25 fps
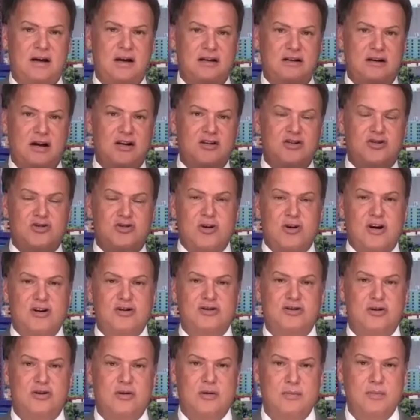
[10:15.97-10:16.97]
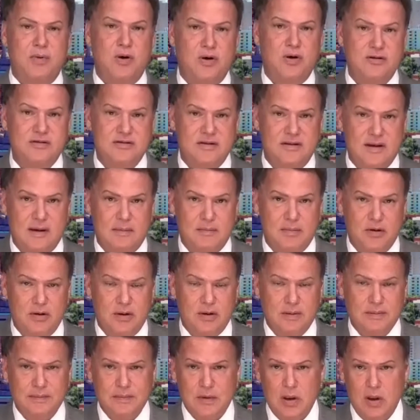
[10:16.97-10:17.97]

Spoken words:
non-structural components of that building.